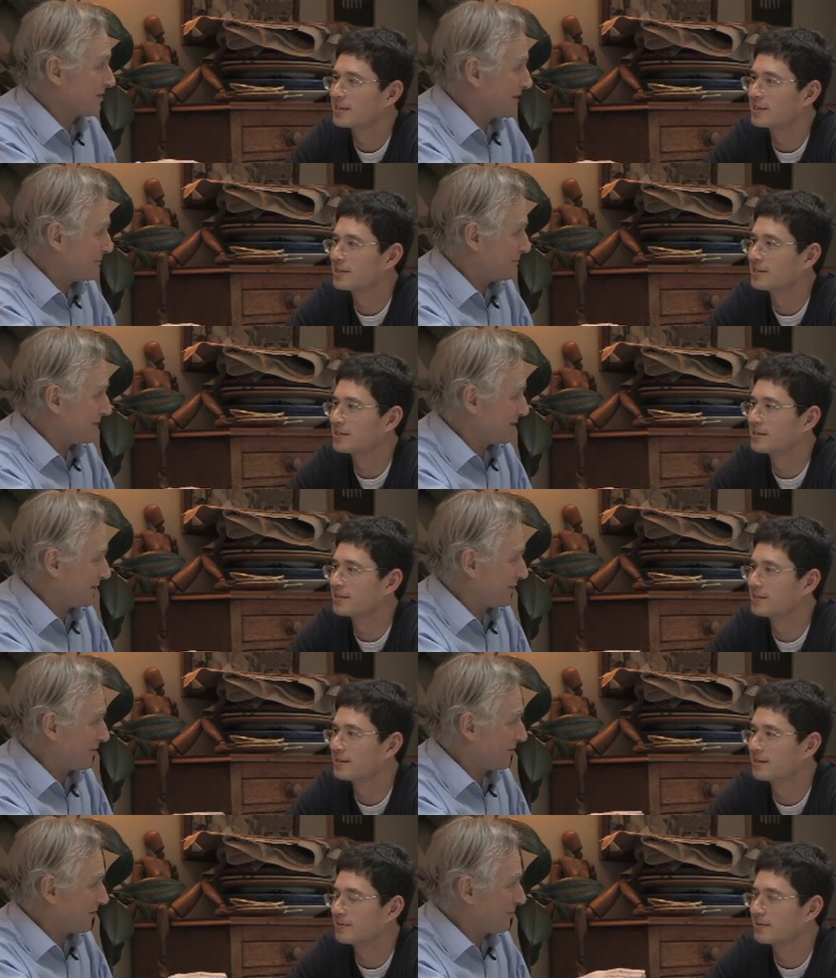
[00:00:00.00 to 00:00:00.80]
Speaker 1: number
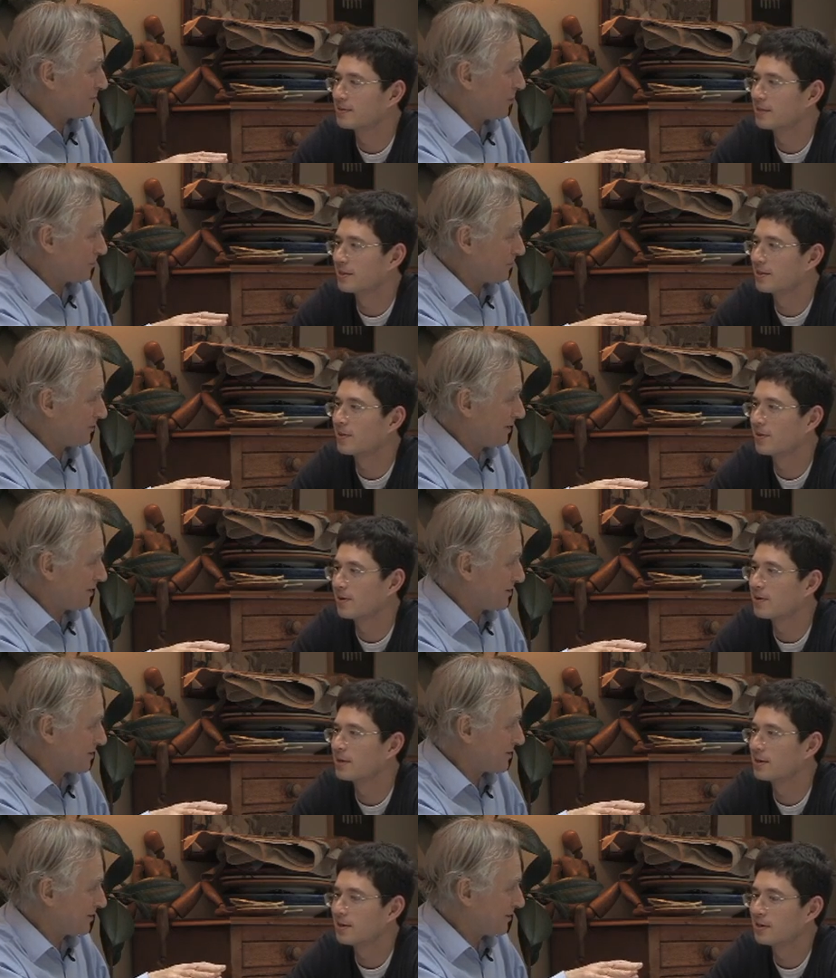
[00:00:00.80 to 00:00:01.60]
of the
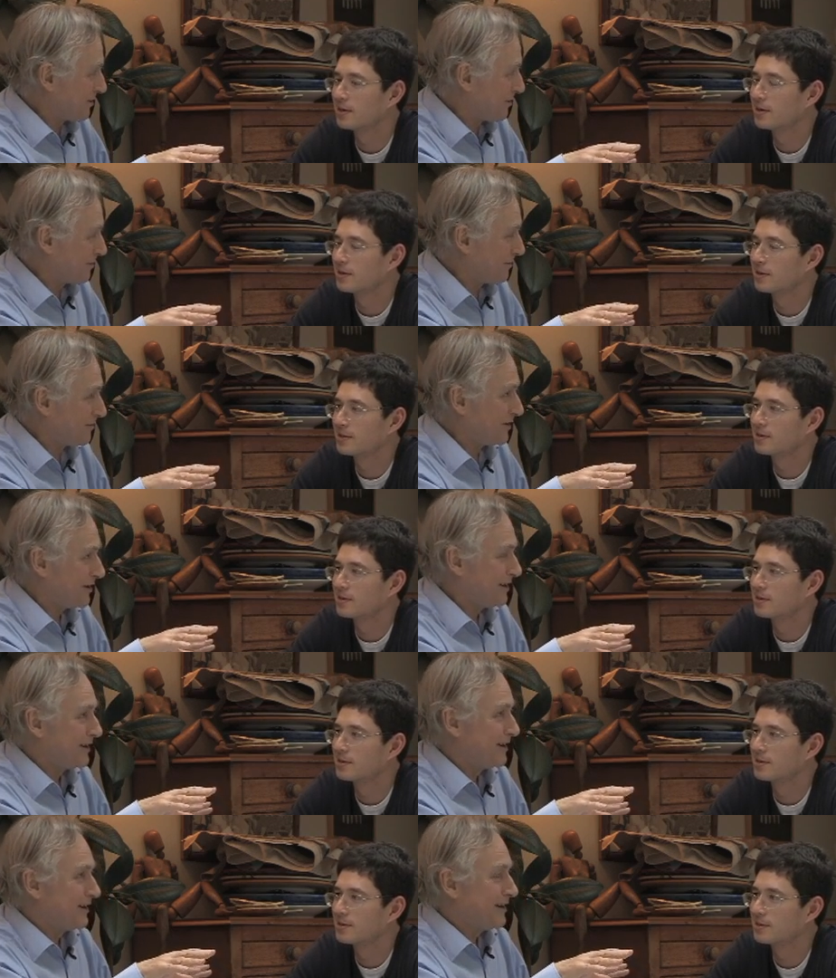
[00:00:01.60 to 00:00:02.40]
population of
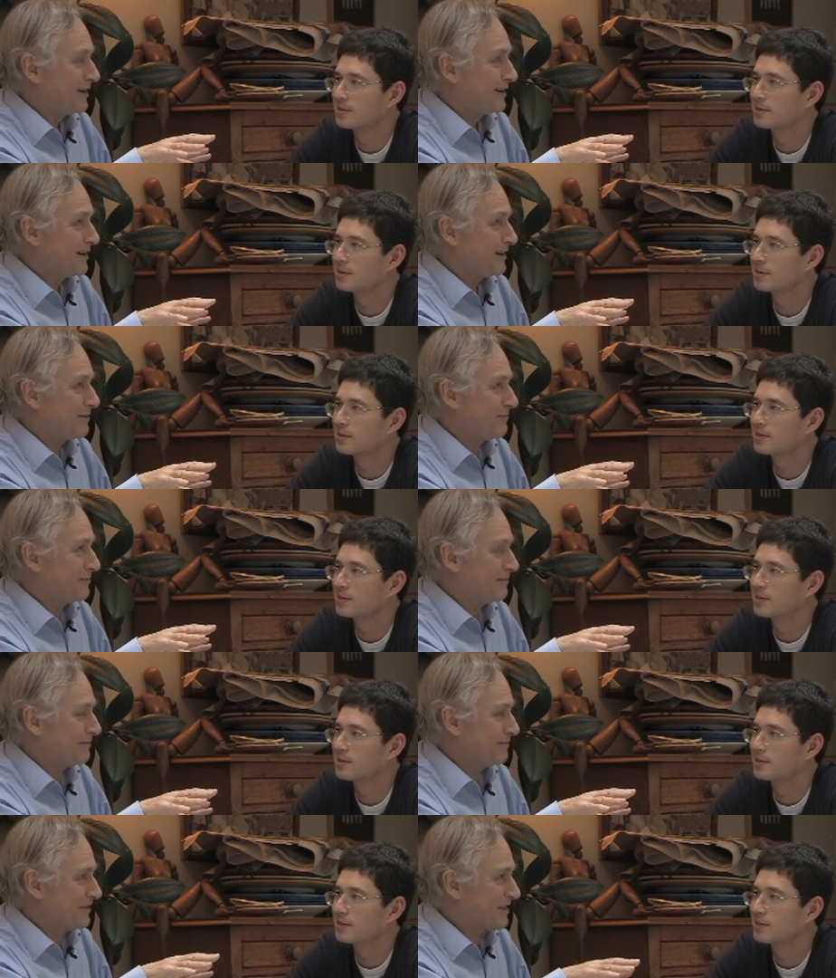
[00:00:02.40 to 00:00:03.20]

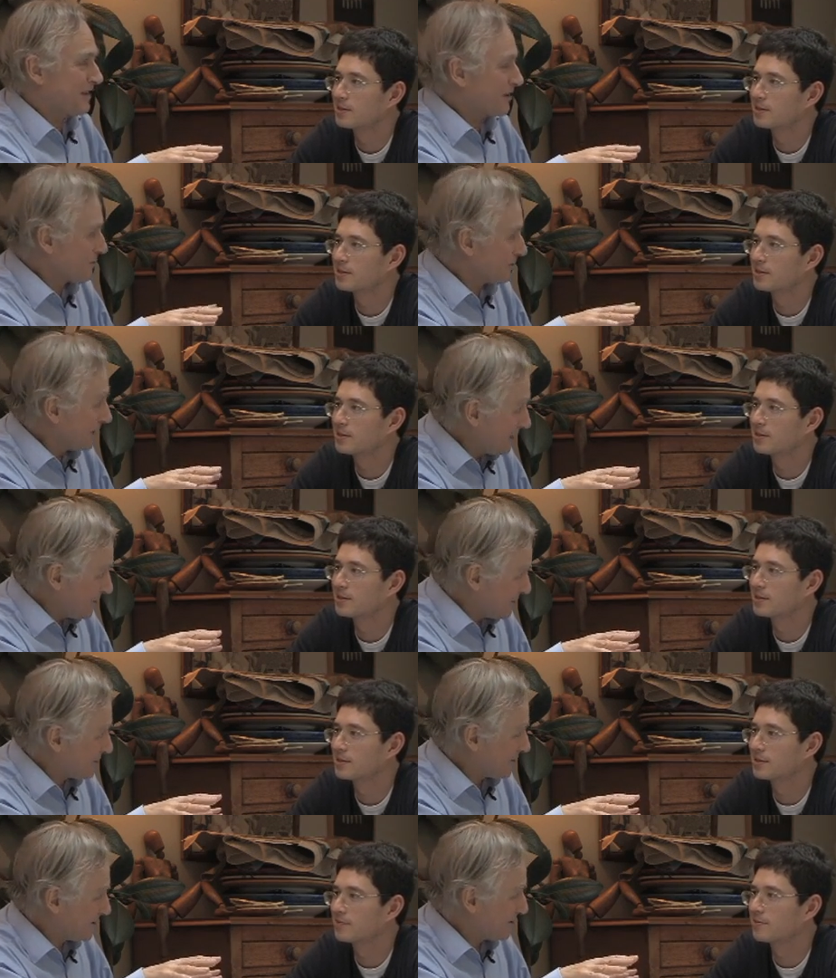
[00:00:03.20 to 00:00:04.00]
Central
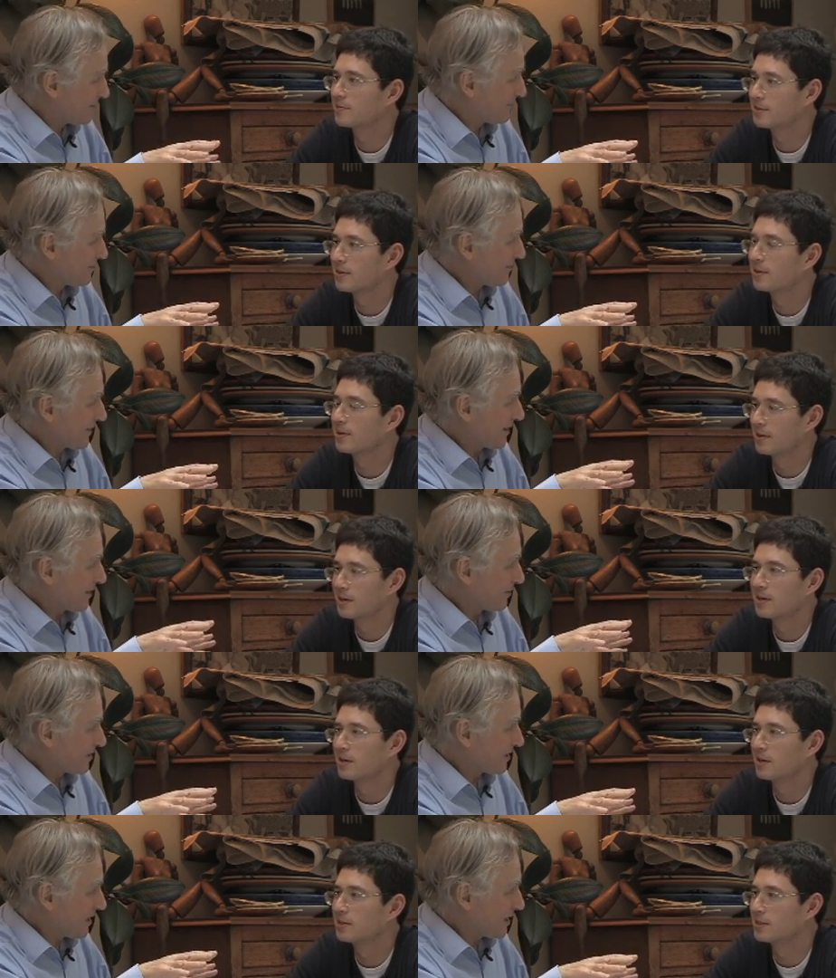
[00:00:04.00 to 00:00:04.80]
Asia are
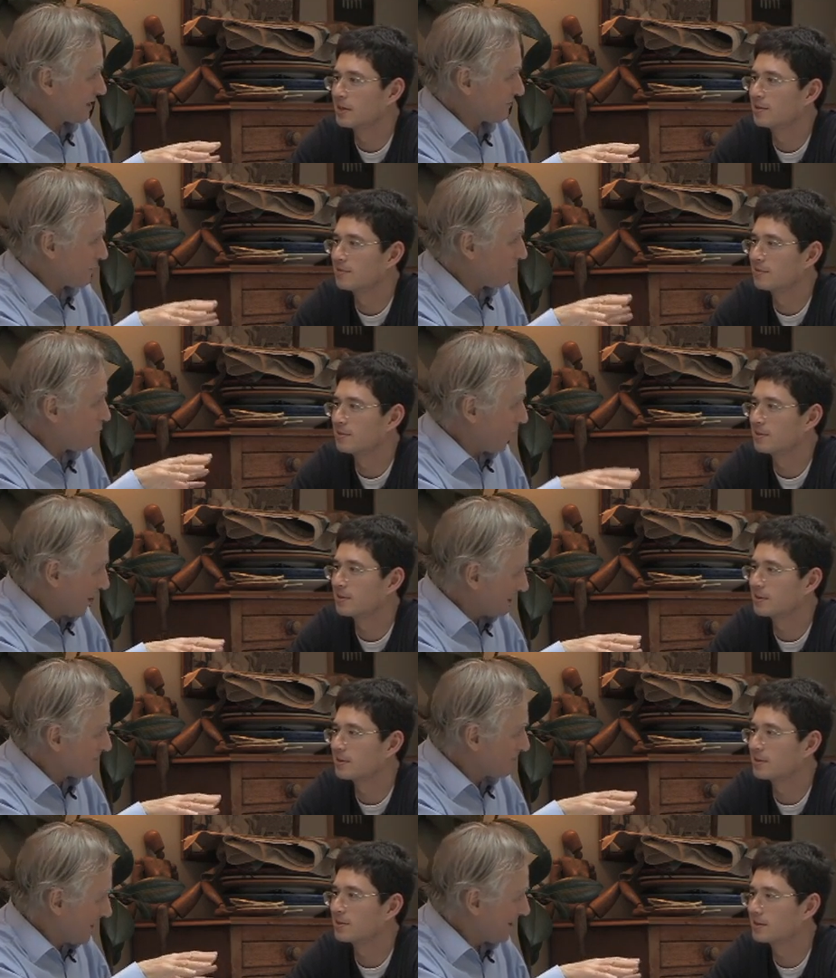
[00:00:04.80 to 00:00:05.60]
descended from
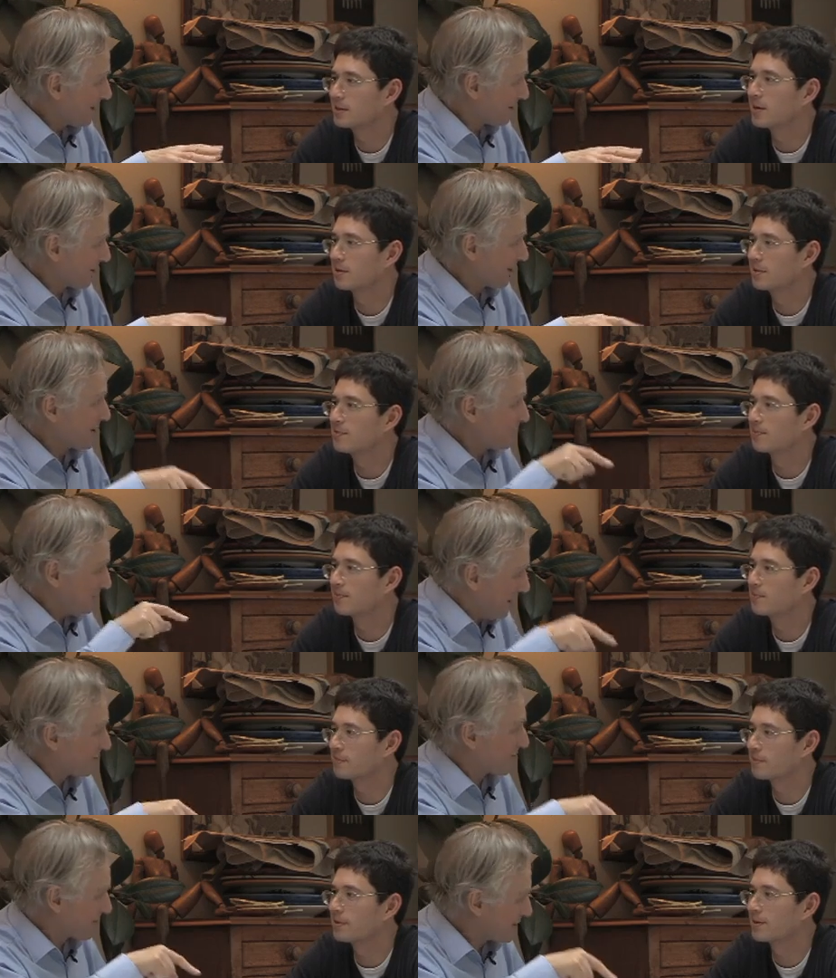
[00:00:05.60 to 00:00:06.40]
one male at
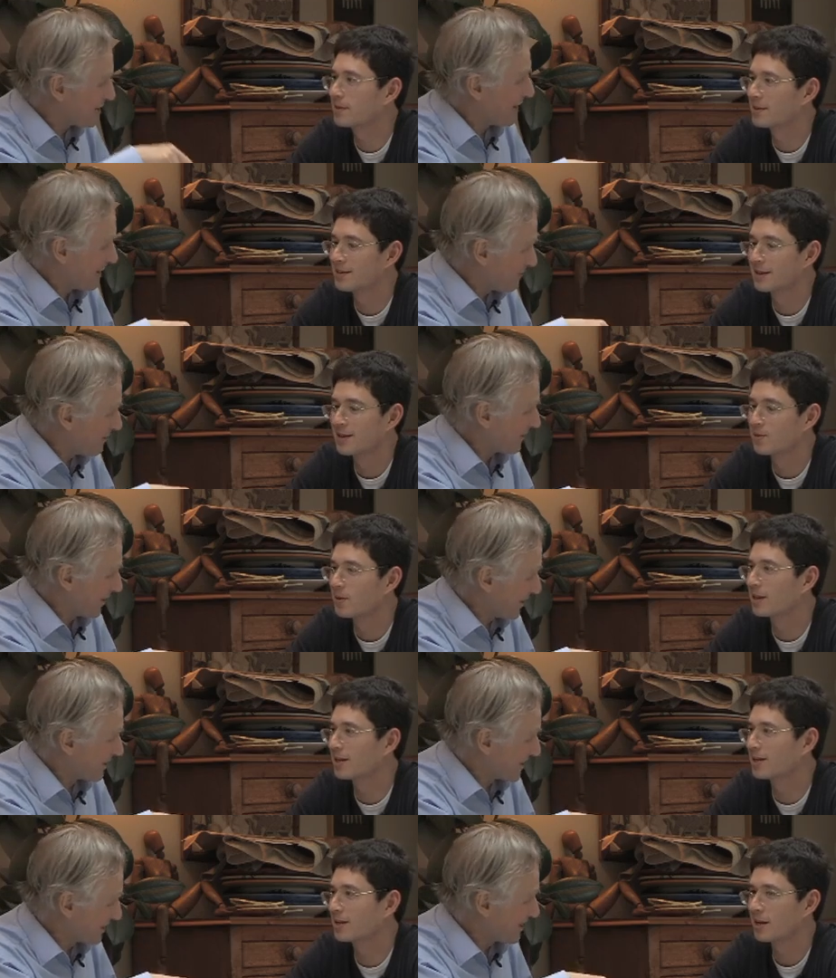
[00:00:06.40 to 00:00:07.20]
about the time of
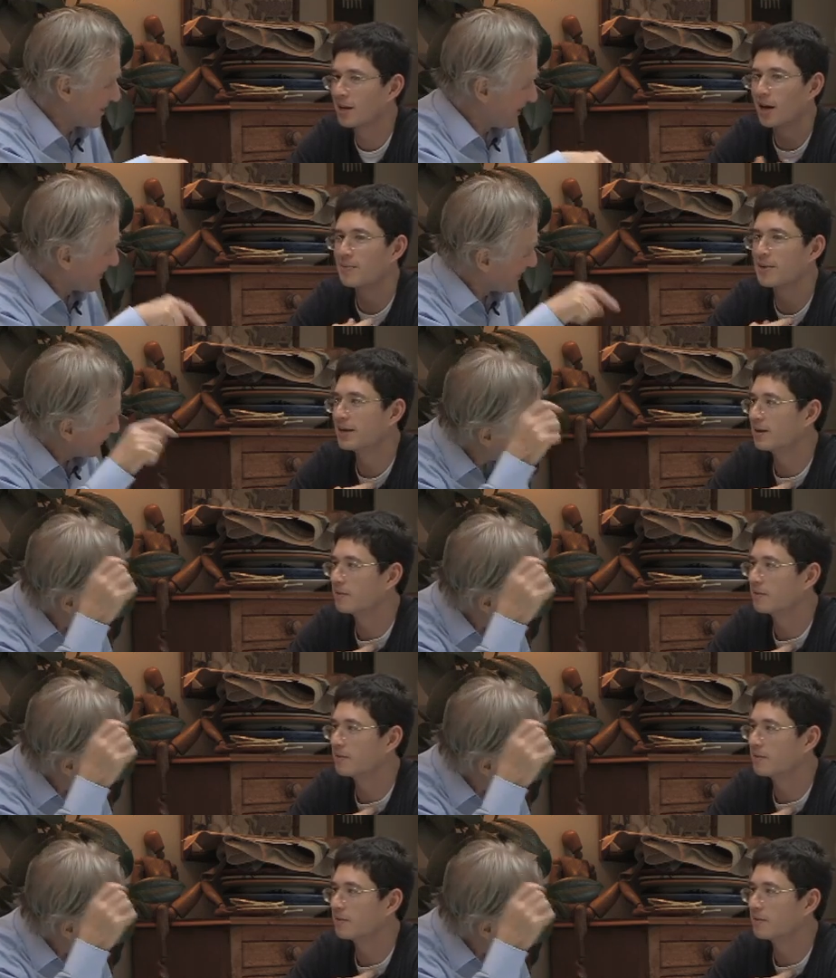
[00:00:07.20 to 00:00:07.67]
Genghis Khan. I mean,